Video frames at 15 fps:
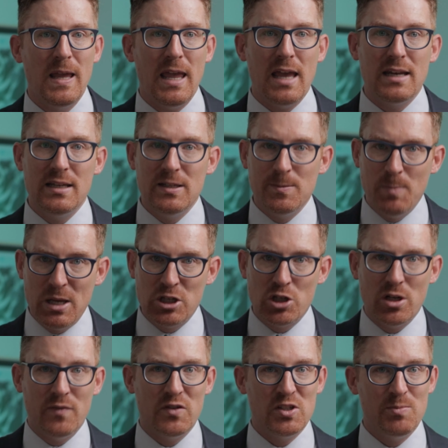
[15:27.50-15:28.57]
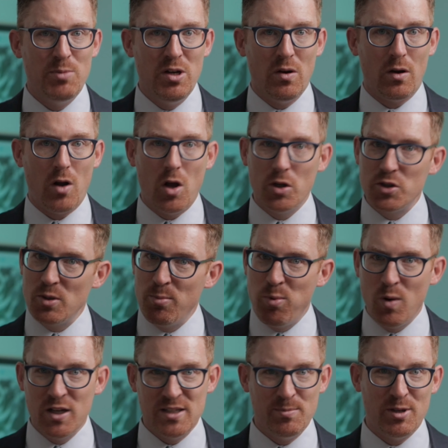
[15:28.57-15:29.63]
And his mention of the Spirit also
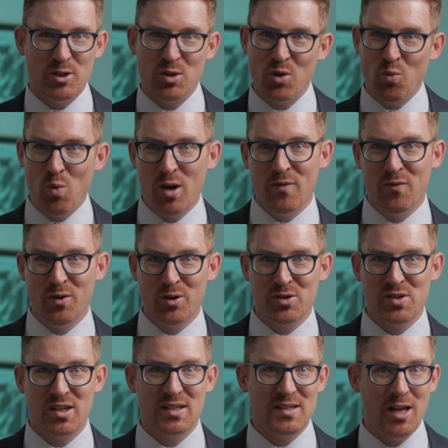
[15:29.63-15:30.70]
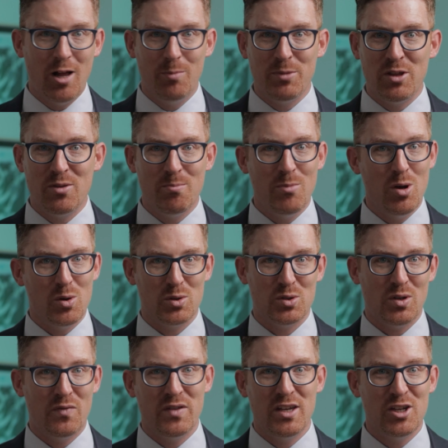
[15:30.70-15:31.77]
points me to the one verse that has helped me the most
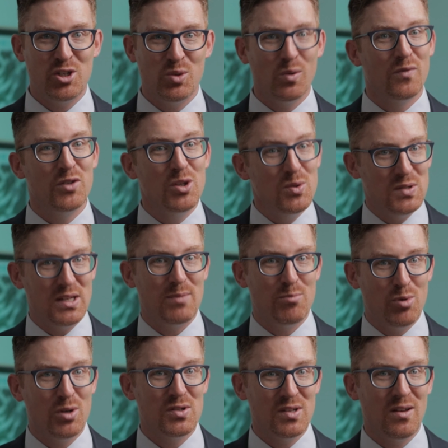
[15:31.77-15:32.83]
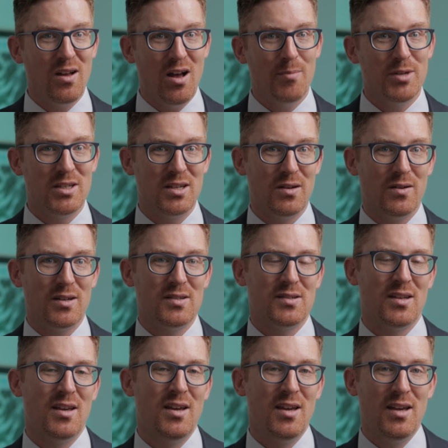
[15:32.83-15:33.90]
on the issue of using books and
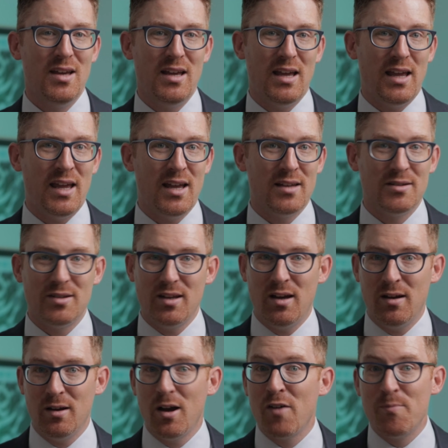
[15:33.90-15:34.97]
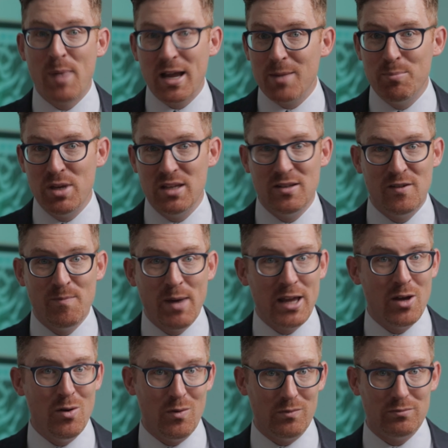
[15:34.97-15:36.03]
commentaries, and of my opinion of
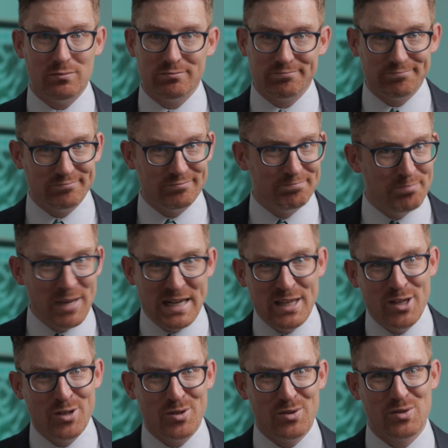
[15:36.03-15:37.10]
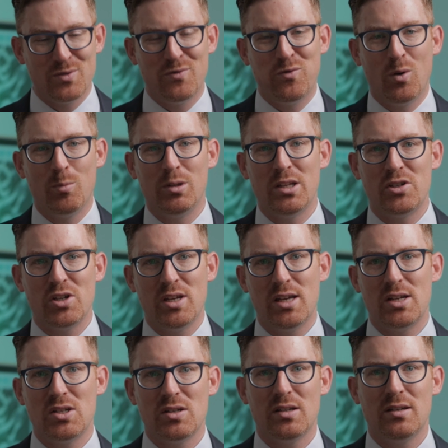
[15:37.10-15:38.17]
my own. Many years of formal
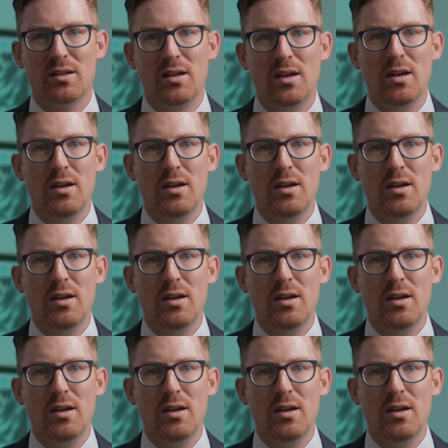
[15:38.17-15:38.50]
education.